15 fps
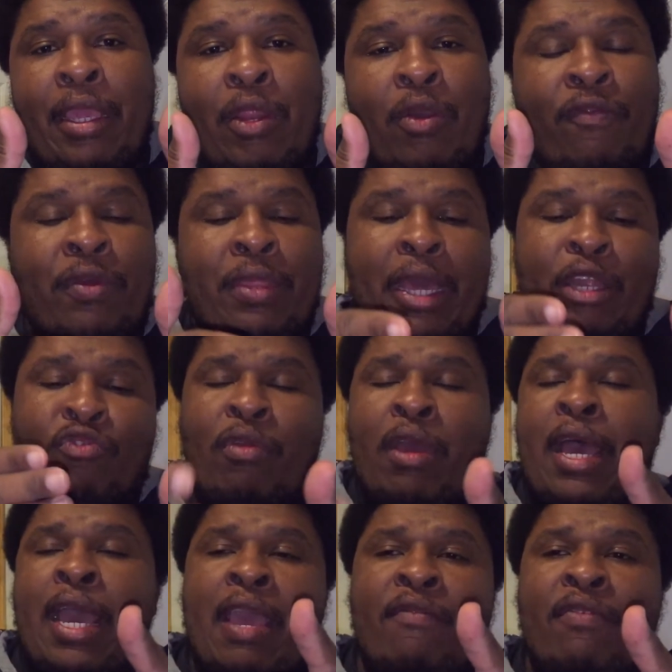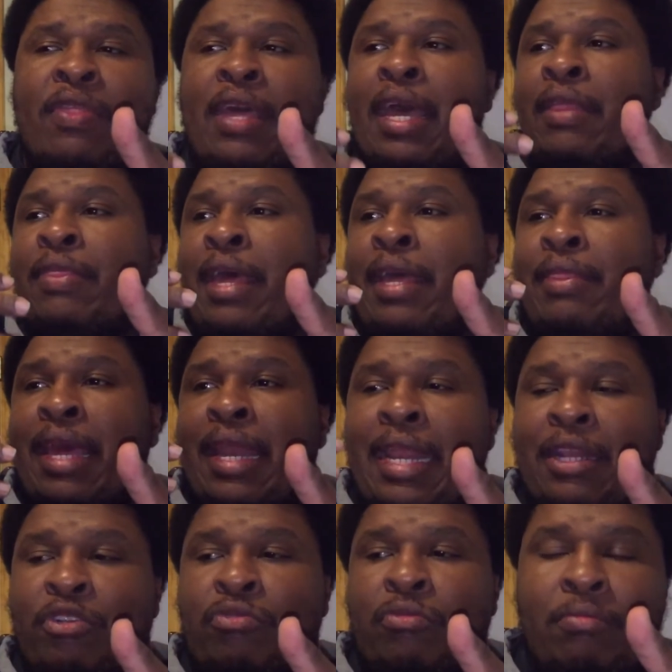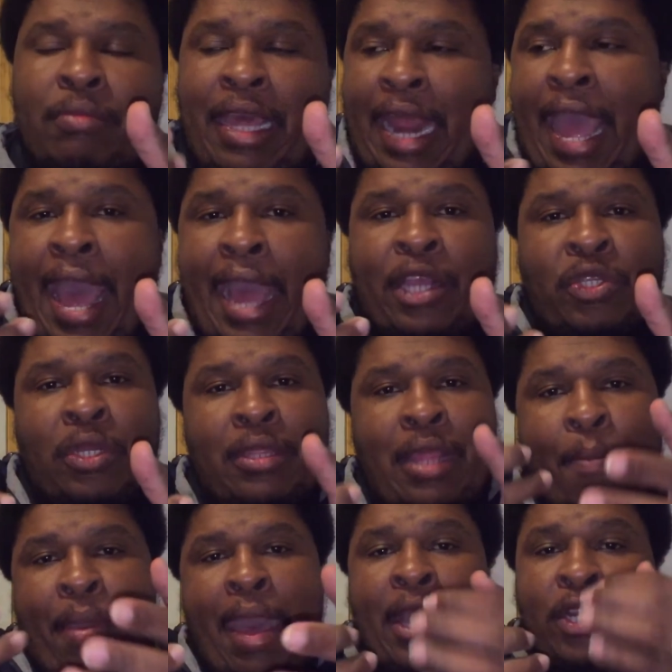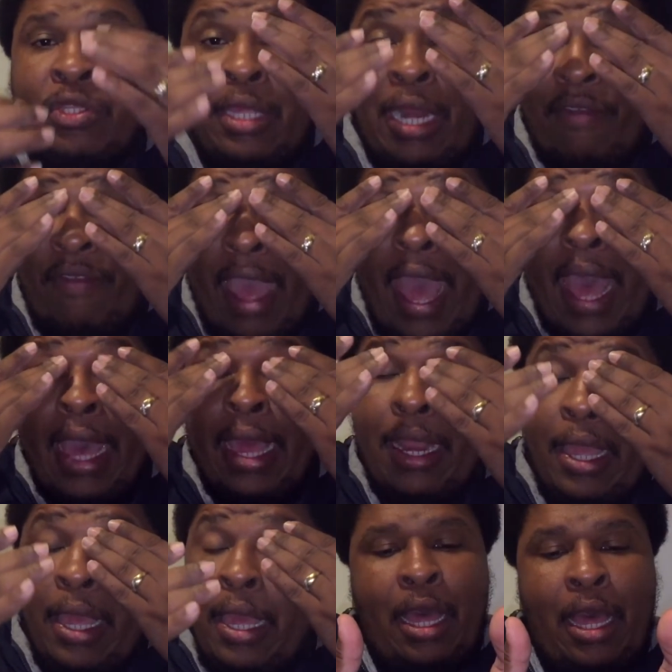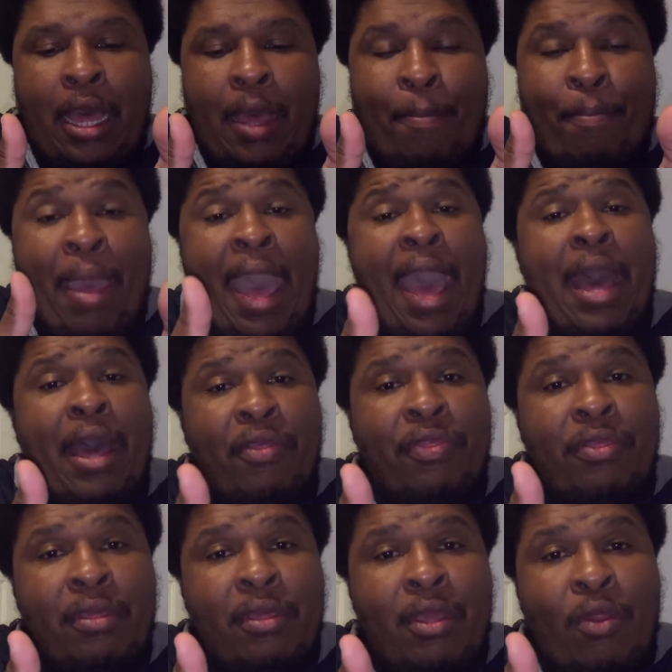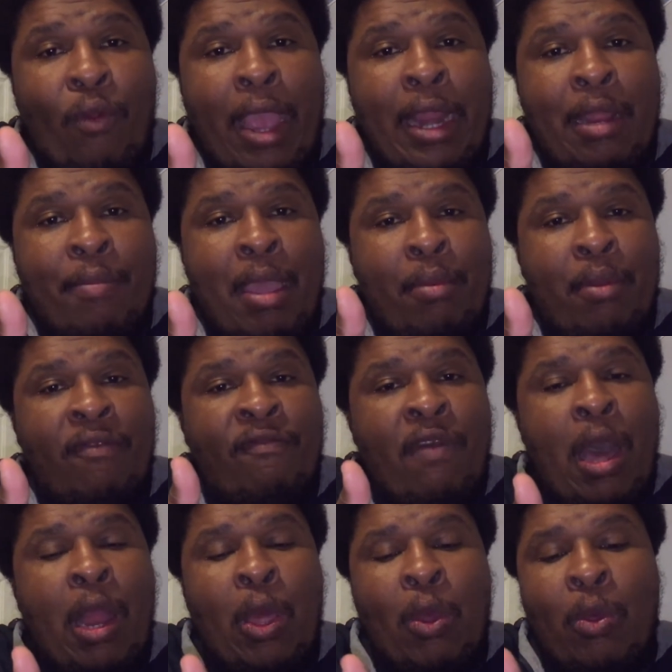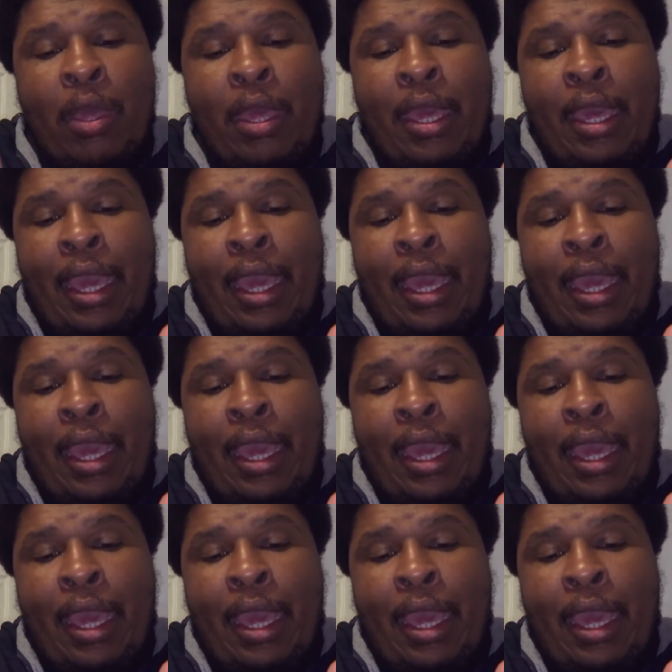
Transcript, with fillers: You know, for that drive and that, that, that, that action, that passion that I've had, a path, right, to be able to follow.